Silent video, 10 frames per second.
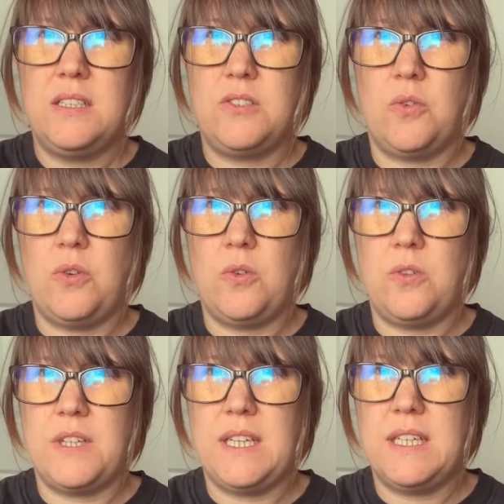dongle
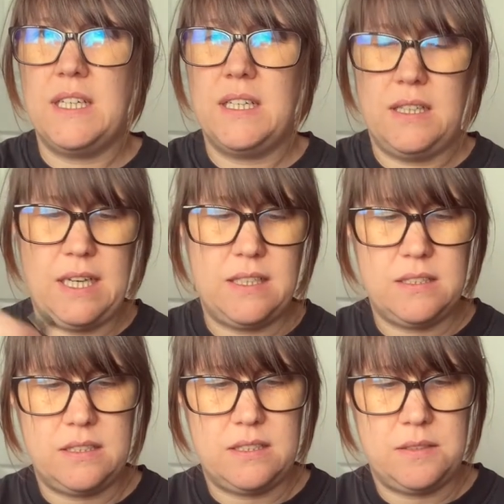thing,
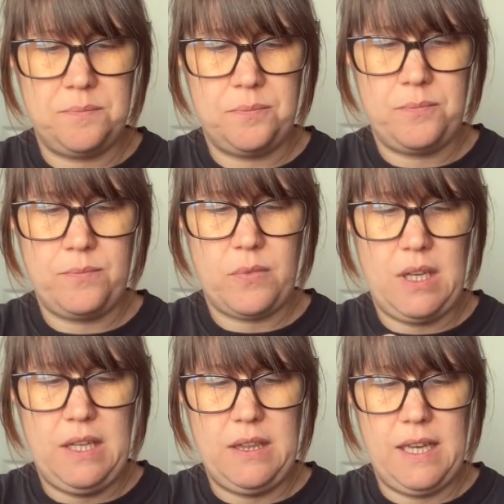that's
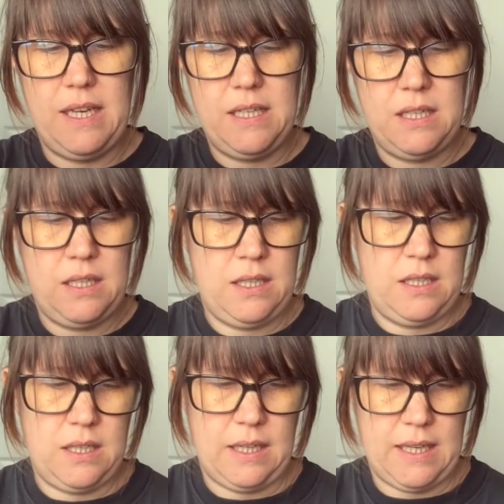in there
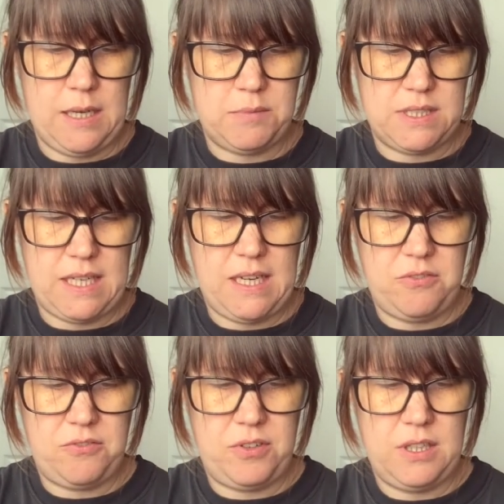and kept
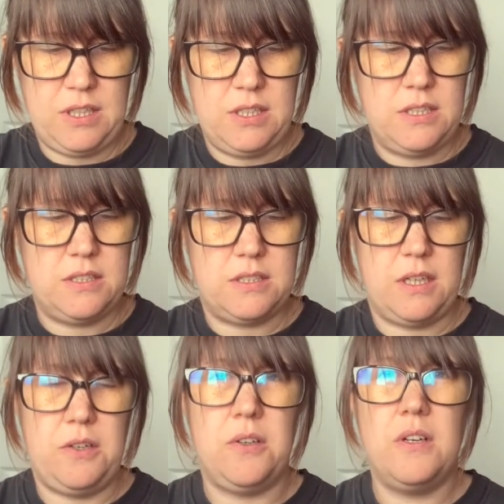safe.
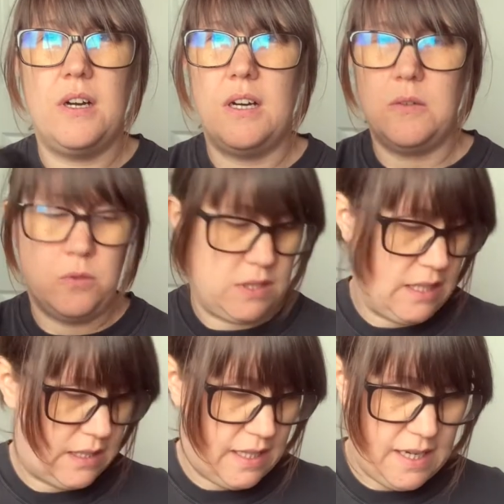So I will
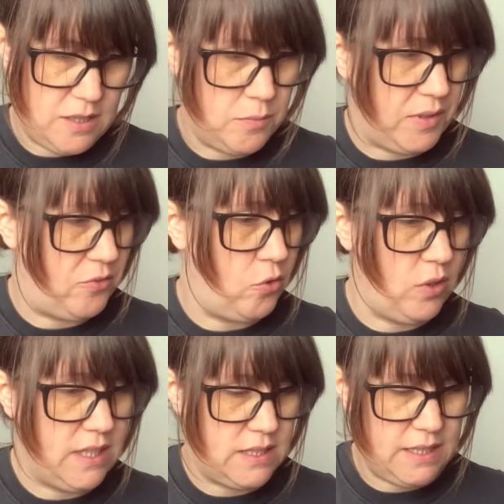test that out before
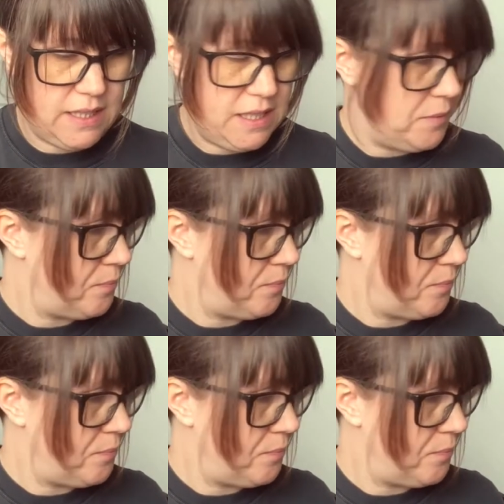listing it.